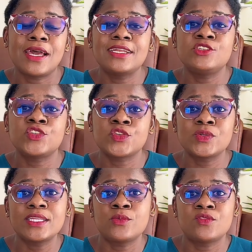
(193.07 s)
and it
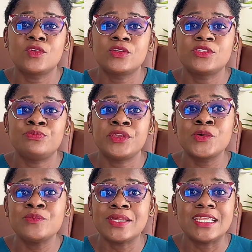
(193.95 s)
showed that it was going to
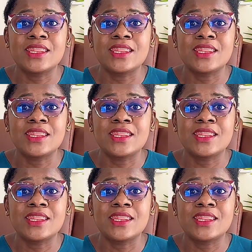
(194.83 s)
bill me